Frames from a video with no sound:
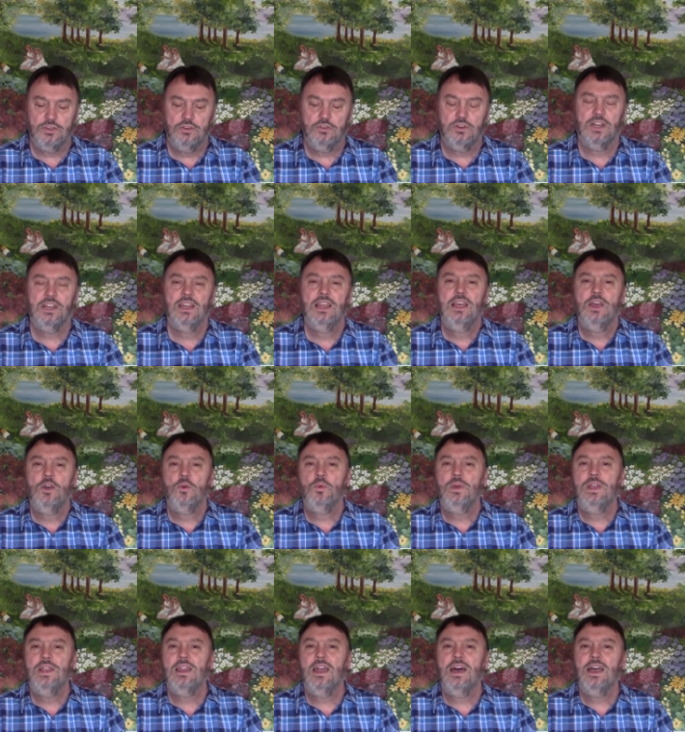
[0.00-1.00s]
All right,
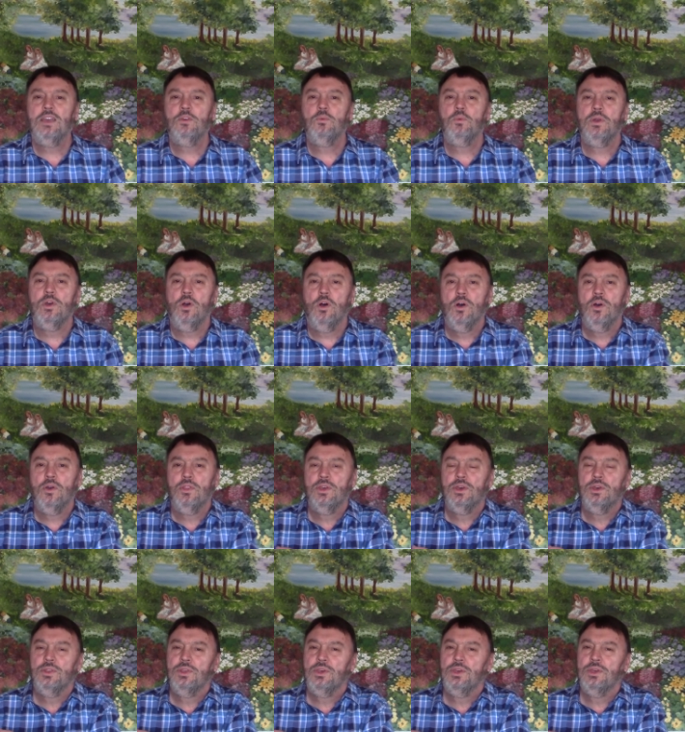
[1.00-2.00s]
we like we are uh, the
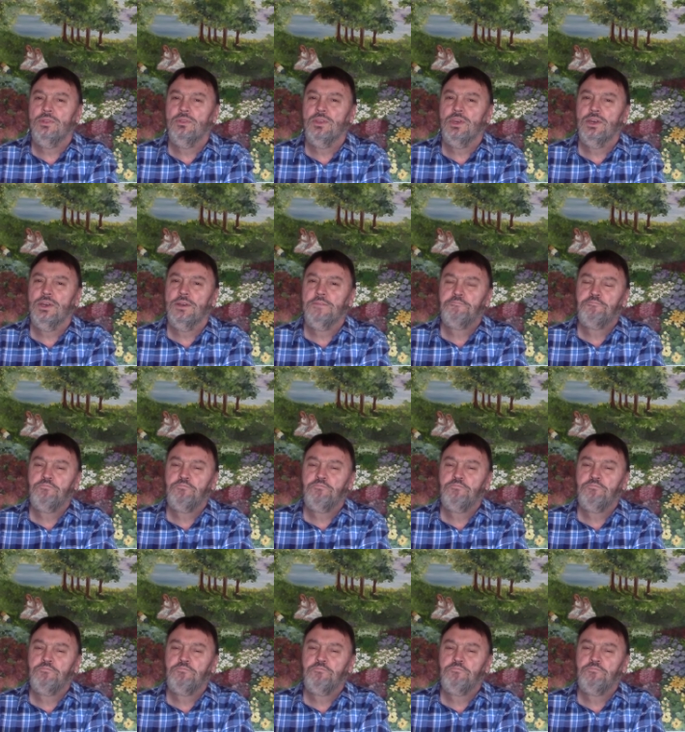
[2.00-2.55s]
the the